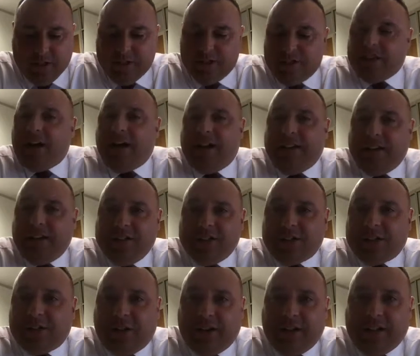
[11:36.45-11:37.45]
Tanya, is
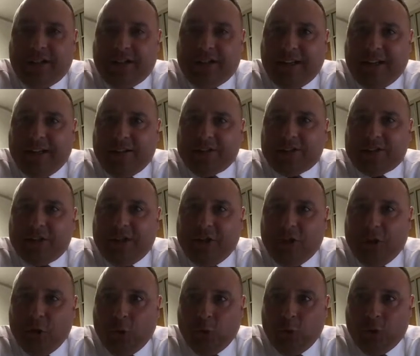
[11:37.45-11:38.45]
there anything else that
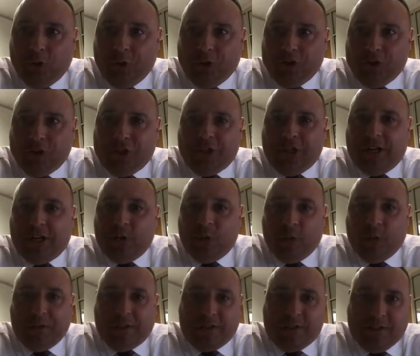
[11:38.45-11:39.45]
you would share
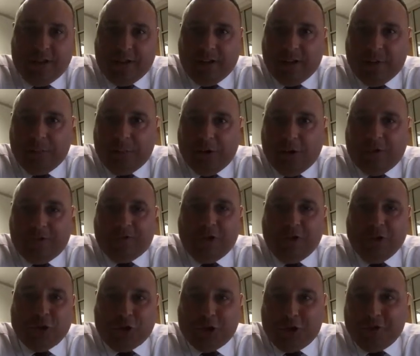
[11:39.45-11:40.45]
with our
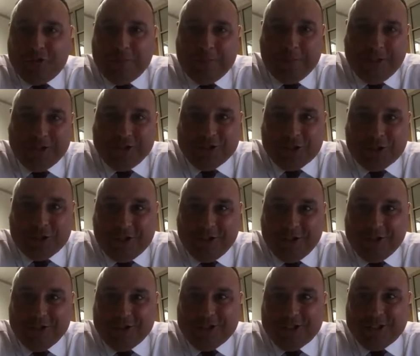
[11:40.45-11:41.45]
future
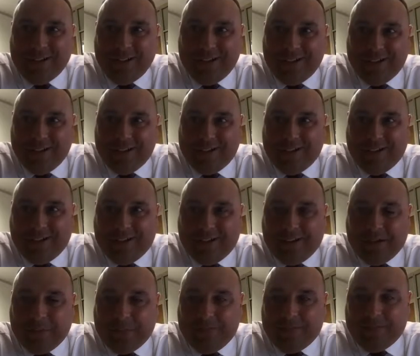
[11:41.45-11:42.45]
administrators
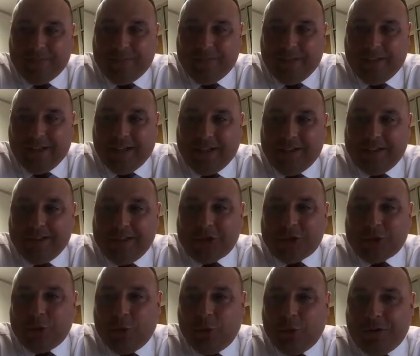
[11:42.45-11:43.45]
in this
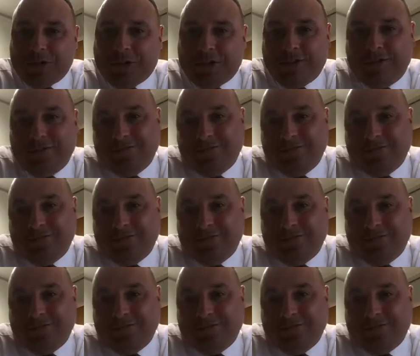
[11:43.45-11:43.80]
course?